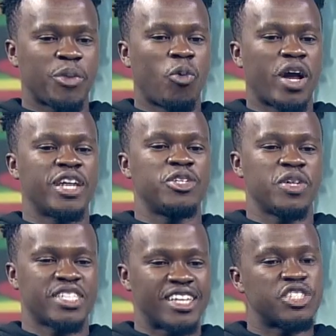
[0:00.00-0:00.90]
what I do
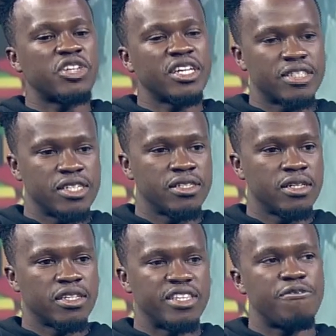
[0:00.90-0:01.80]
is I strengthen
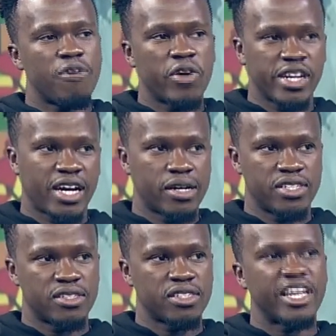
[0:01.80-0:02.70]
the foreign
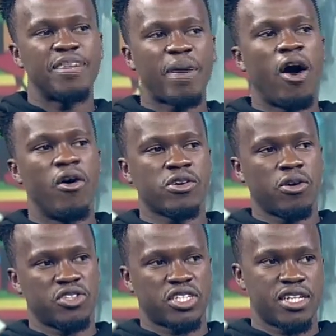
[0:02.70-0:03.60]
currency in my own
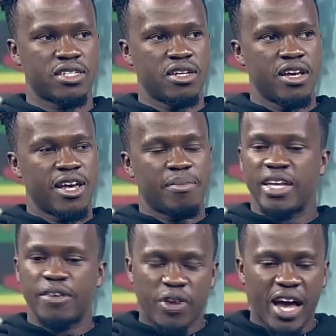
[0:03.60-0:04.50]
continent. But
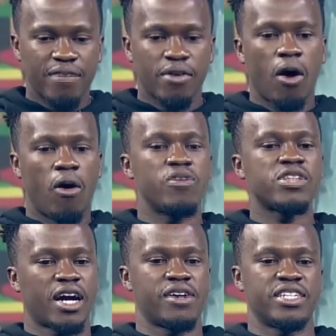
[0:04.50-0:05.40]
if we have our own
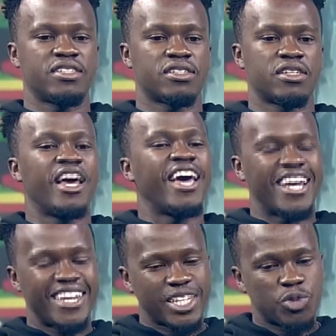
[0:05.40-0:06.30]
currency,
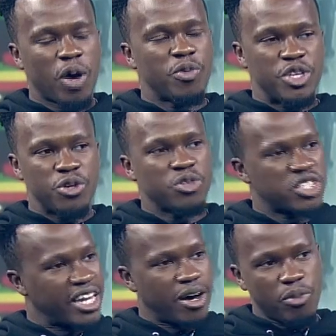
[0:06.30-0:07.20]
and that's what we use
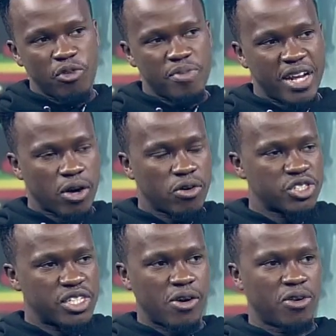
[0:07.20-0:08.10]
in our movement
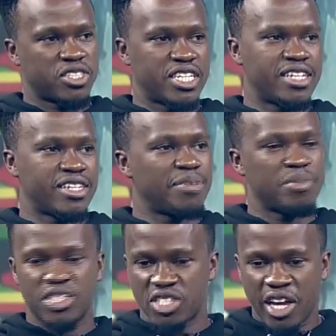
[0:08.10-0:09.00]
across the continent, that
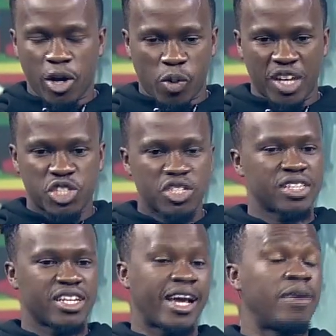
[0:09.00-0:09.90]
means we are
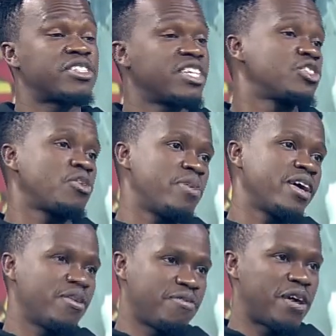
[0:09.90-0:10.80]
strengthening our Central
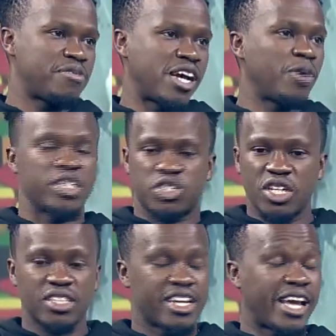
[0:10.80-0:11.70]
Bank of Africa, we are
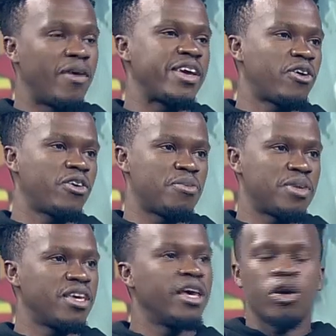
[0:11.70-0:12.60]
strengthening our
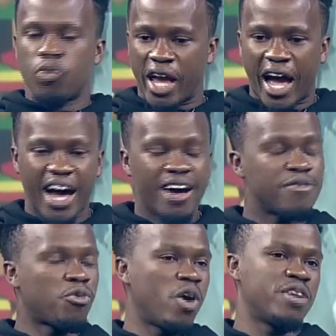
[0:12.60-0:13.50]
economy, we
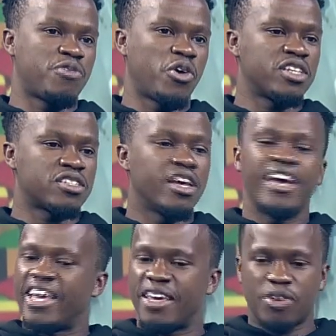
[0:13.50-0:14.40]
have one voice.
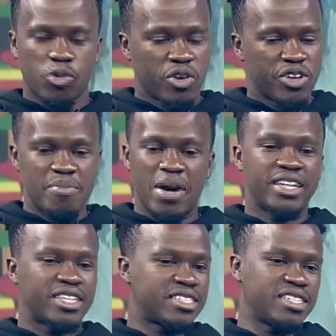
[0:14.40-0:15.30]
Even when we
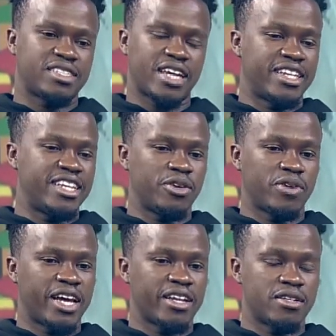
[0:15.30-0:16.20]
demand the seats at the
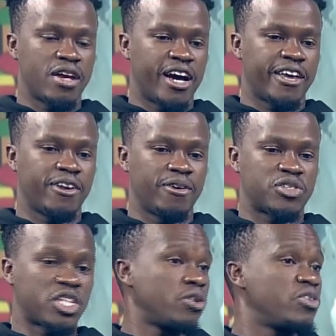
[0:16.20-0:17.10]
United
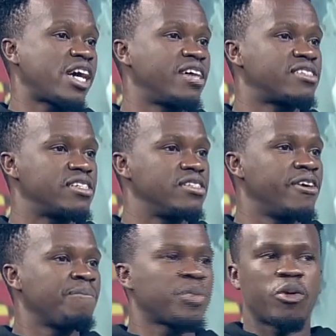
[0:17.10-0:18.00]
Security Council,
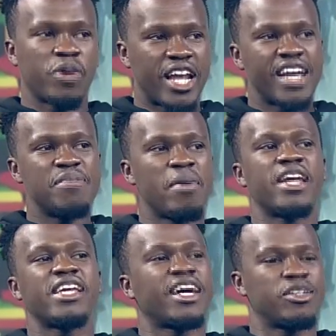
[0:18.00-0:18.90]
we're not
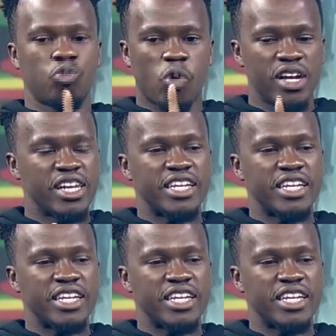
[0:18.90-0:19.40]
demanding at one